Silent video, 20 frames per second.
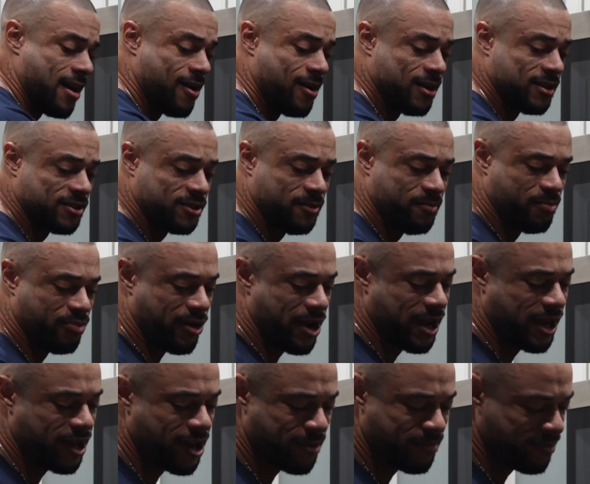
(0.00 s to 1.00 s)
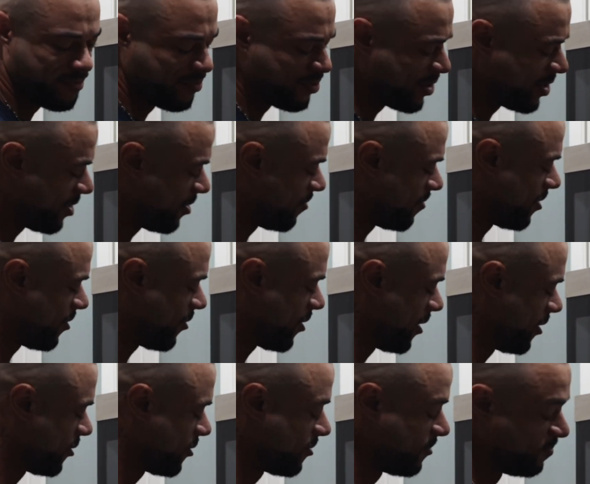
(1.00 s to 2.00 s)
I honestly break it up and put it in my
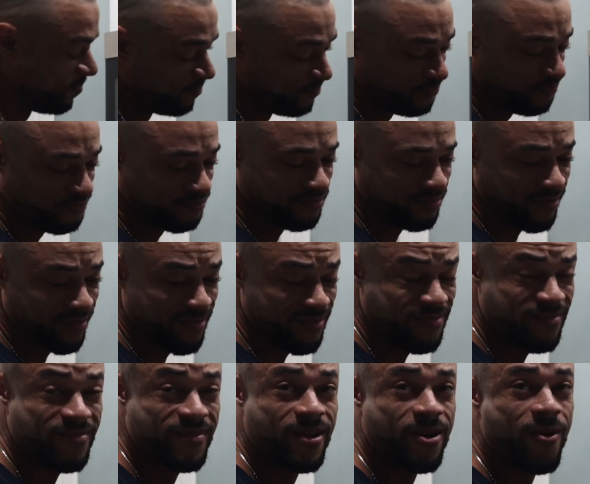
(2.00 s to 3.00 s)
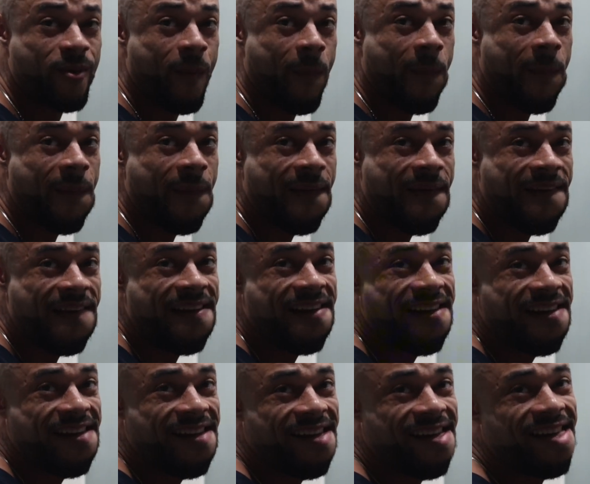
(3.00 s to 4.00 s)
rice. That's crazy. At least I'm putting everything
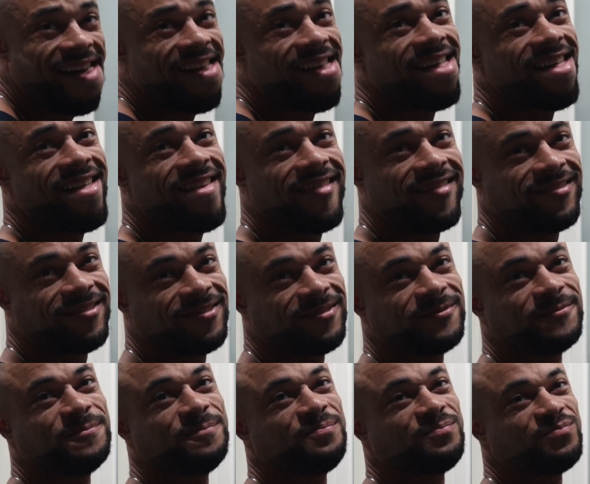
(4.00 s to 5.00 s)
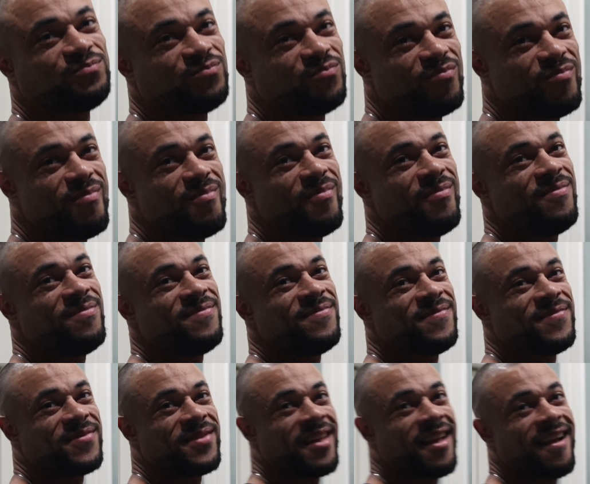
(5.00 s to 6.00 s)
in one bowl. I'm like, I'm like, please tell me
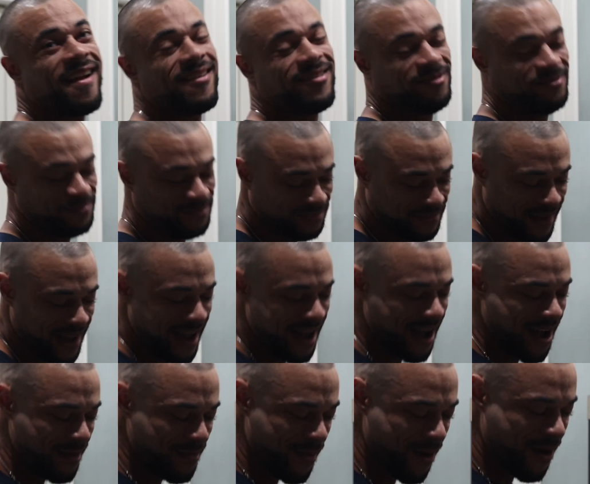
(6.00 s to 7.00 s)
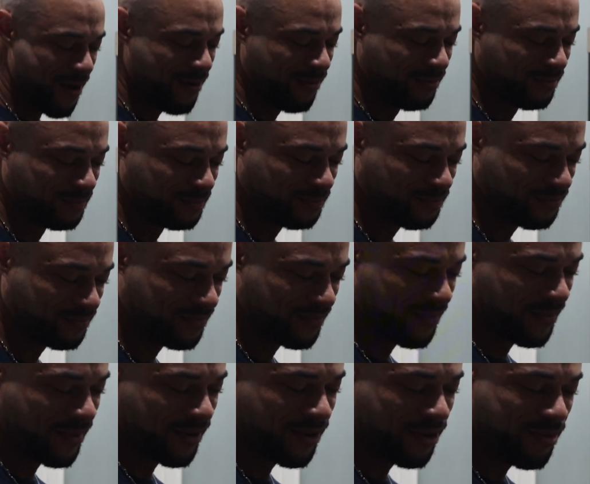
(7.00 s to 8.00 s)
something's to get off. Yeah, bro.
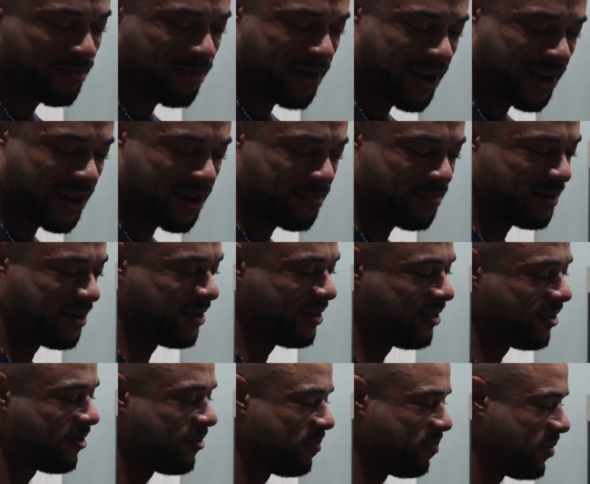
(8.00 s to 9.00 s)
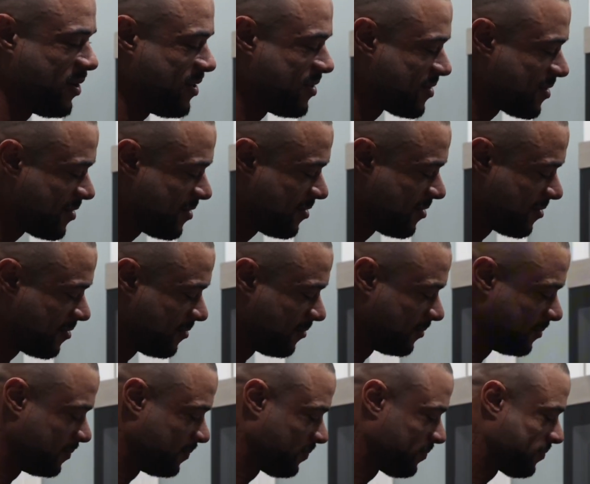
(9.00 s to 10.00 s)
You break it up into little pieces.
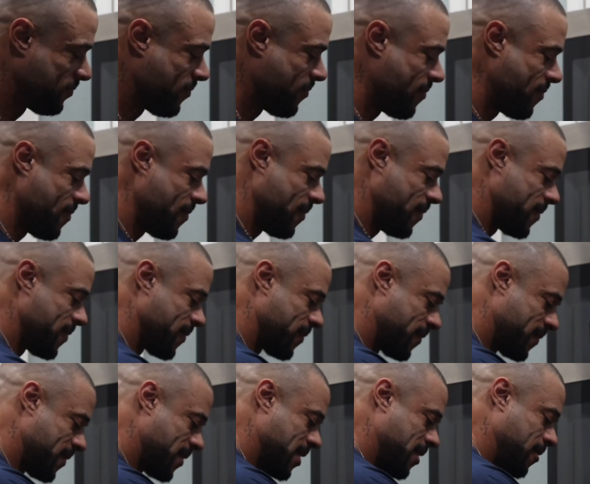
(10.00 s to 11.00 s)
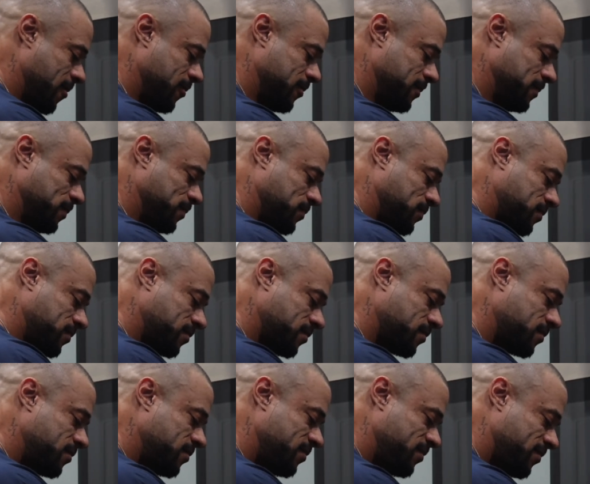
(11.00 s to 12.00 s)
Oh chocolate
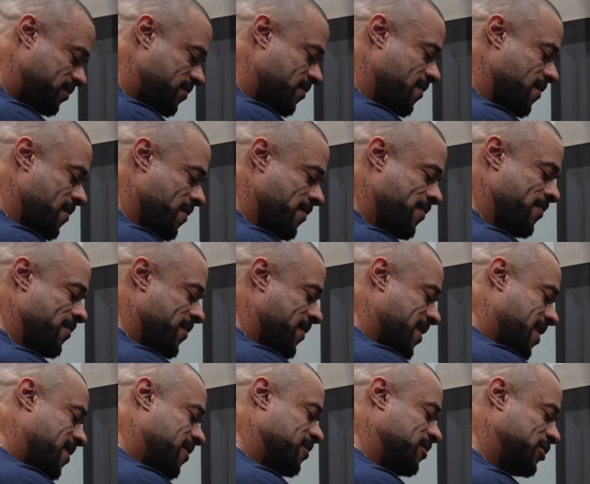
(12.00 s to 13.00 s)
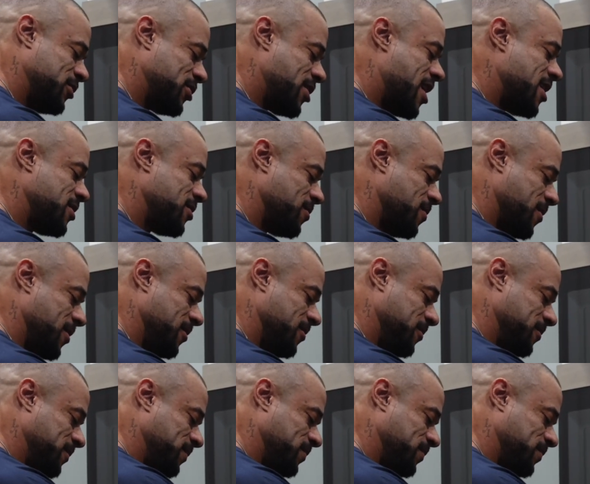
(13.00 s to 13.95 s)
rice. Trust me.